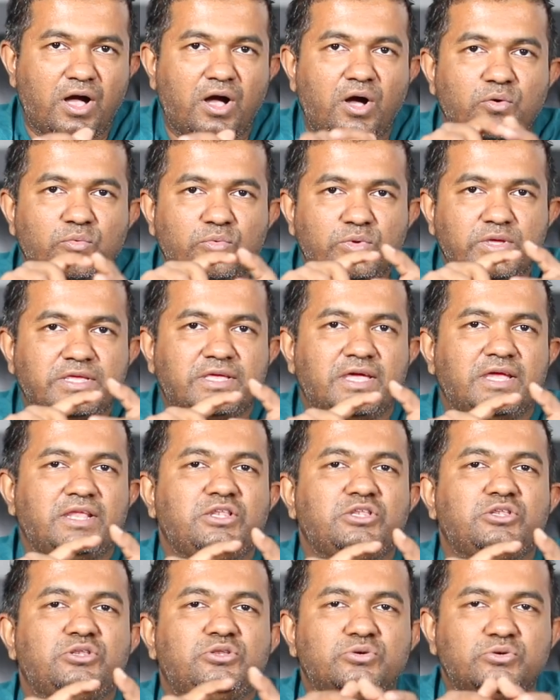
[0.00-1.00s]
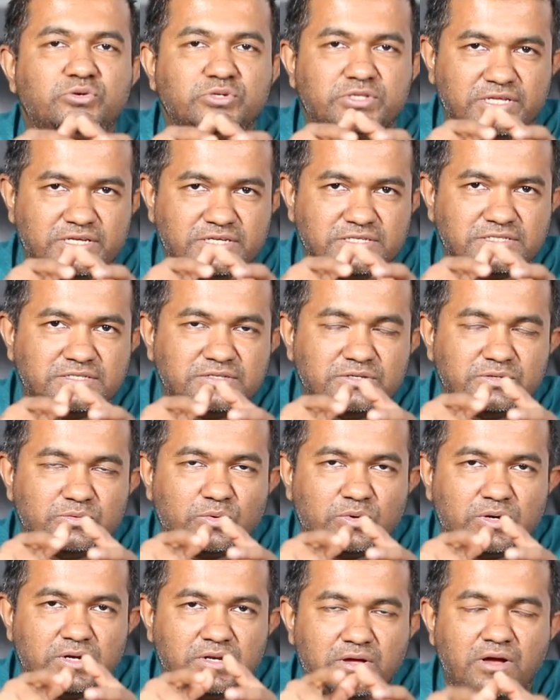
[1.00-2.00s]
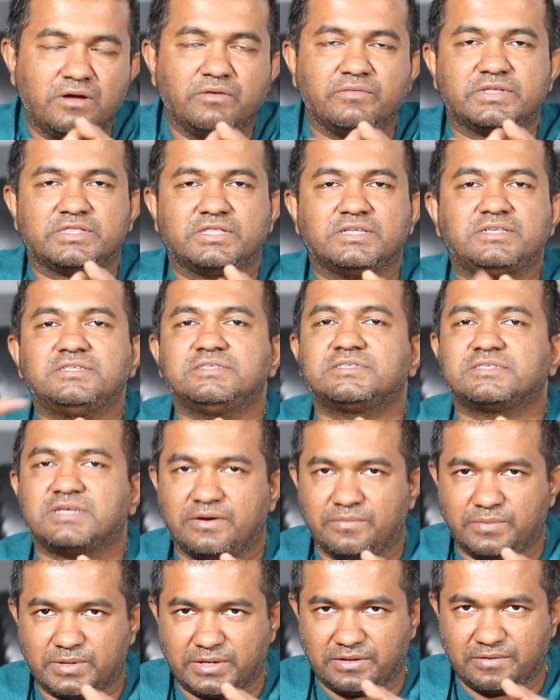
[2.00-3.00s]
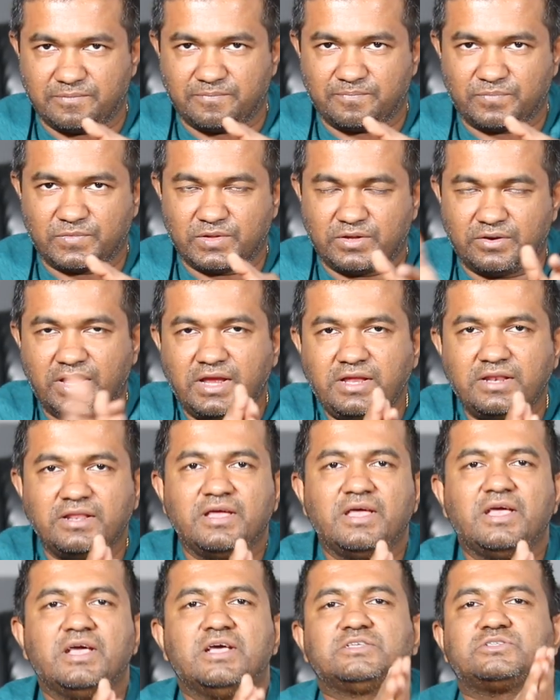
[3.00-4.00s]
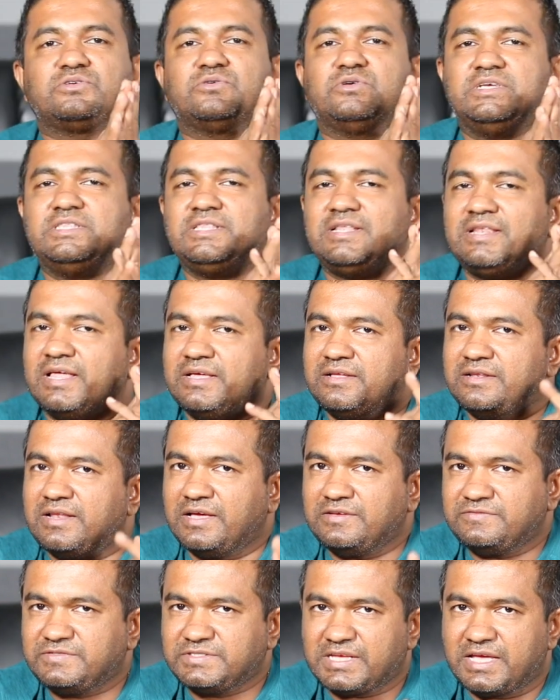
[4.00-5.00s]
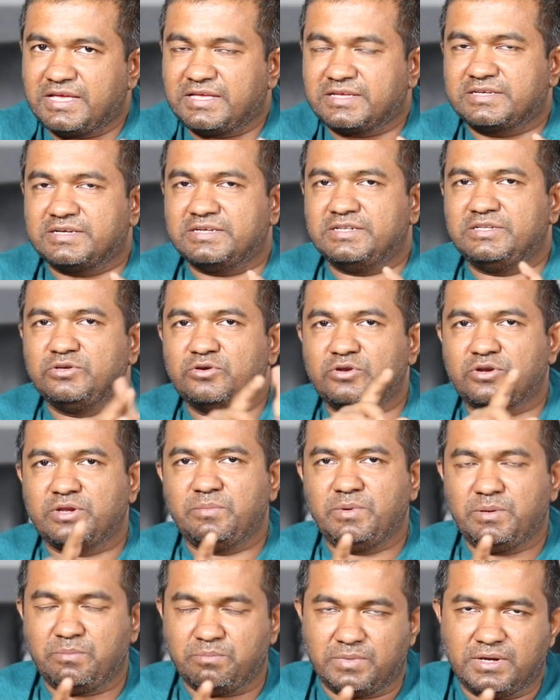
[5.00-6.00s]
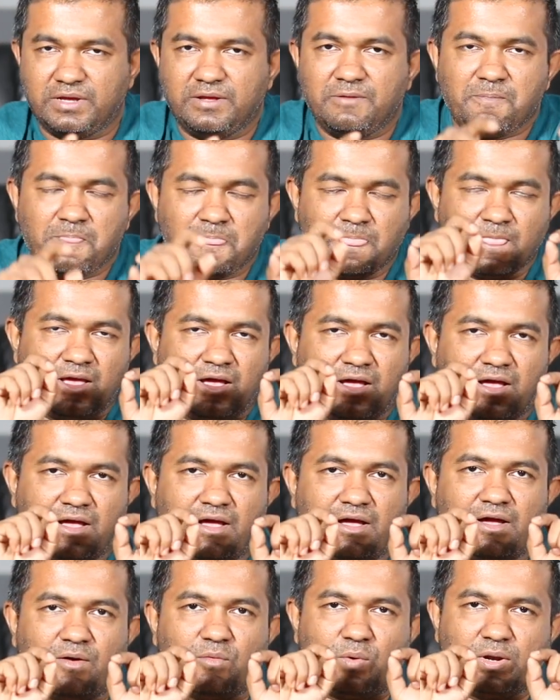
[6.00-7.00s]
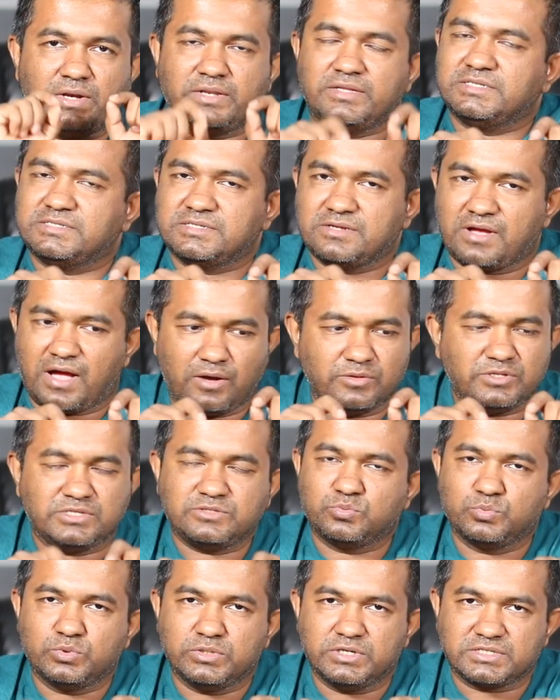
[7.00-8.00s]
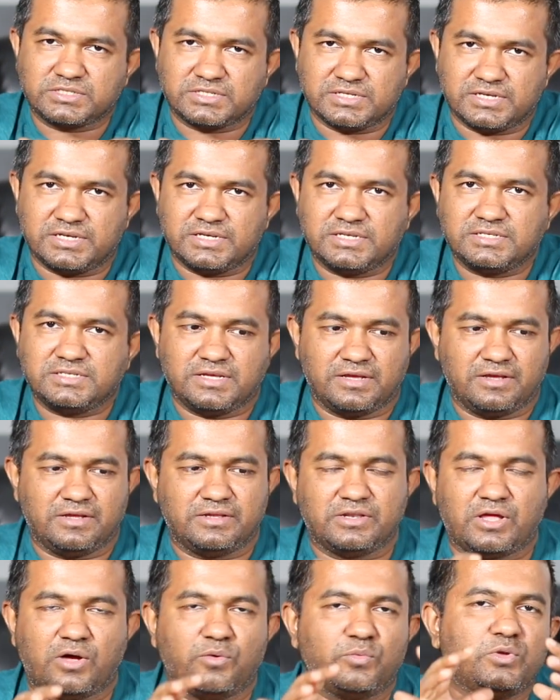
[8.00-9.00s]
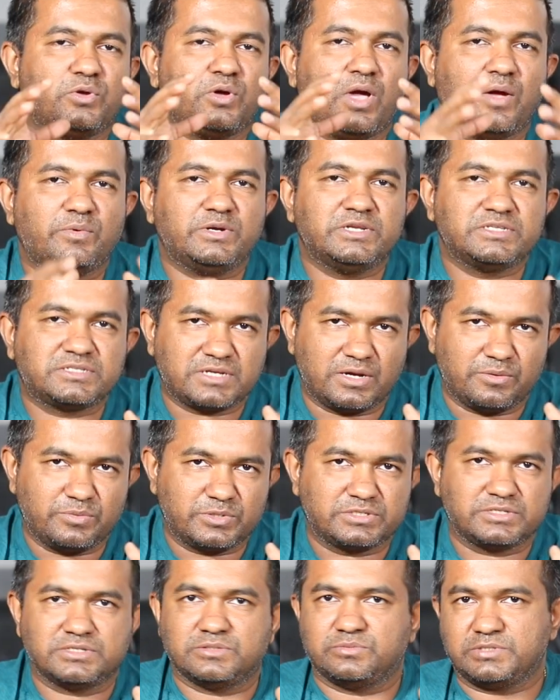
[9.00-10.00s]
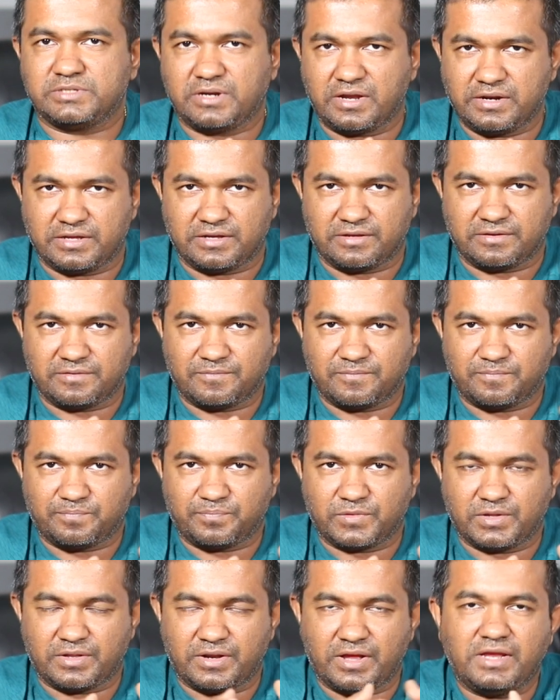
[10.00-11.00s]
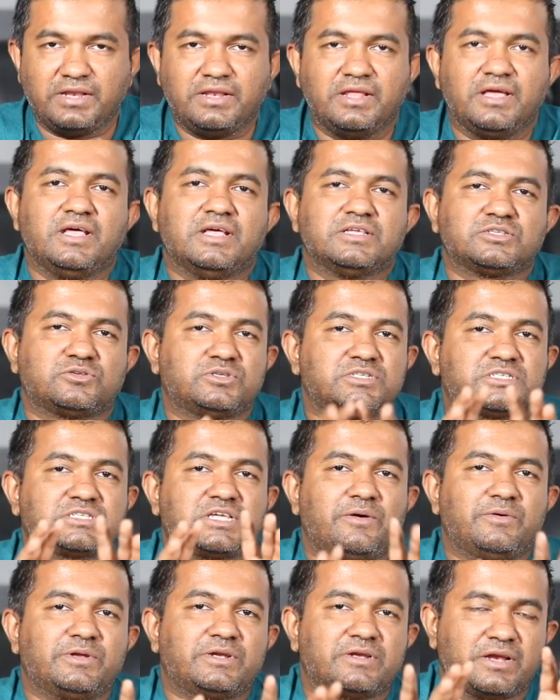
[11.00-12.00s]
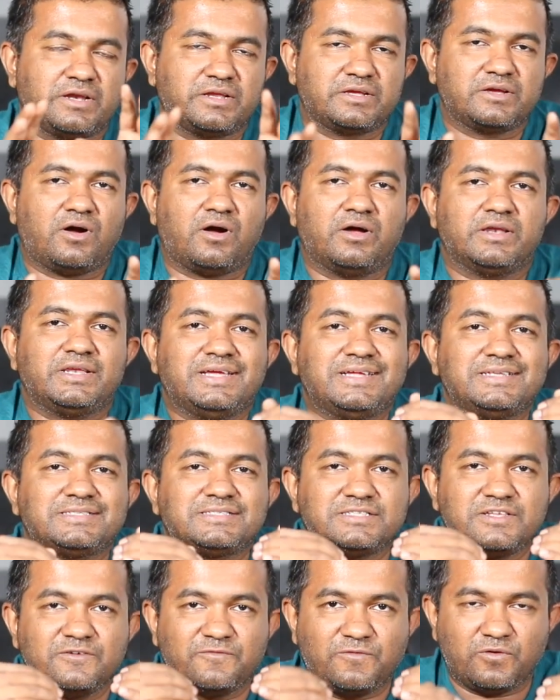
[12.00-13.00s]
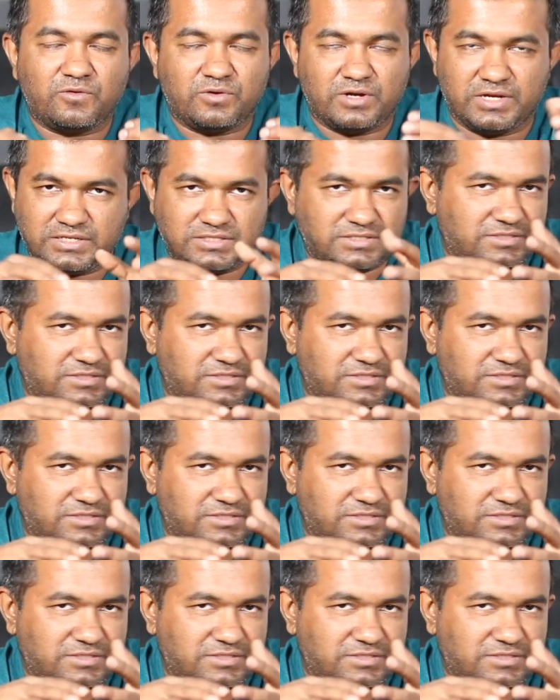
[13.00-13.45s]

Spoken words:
how we can do this along with the discovery, right? So in the life cycle, you remember, how this works is, now you have a discovery server running, right? So discovery running on its default